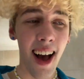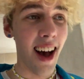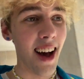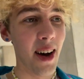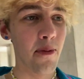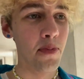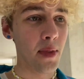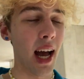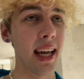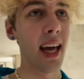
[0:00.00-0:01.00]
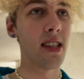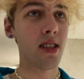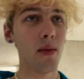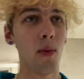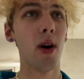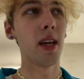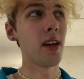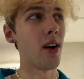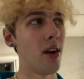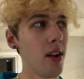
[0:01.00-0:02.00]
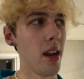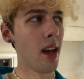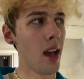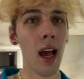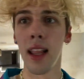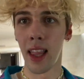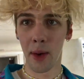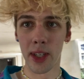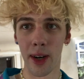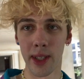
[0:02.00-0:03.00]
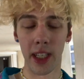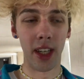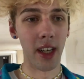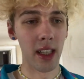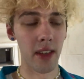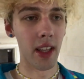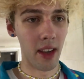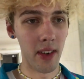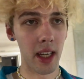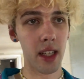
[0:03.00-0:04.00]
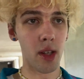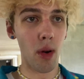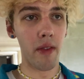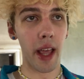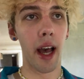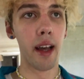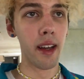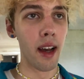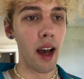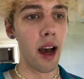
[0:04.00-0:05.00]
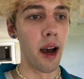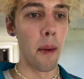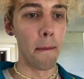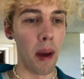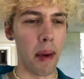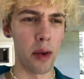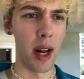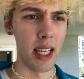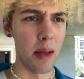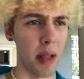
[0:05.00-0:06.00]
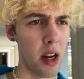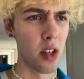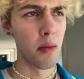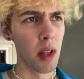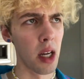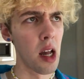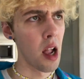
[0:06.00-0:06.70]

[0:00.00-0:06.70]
um, and get some working on language acquisition, because I feel like I really need to go over that. Um, I might do an essay plan or something.